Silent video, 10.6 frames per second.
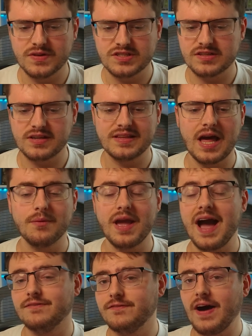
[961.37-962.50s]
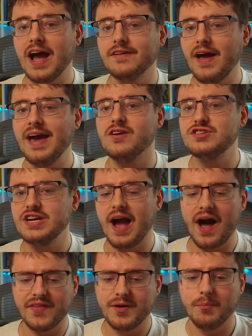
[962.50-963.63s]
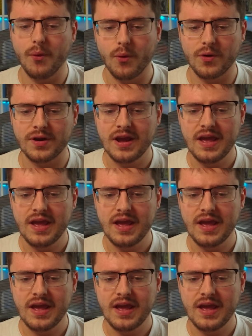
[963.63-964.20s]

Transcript: and just like that, we have 5 energy on the board.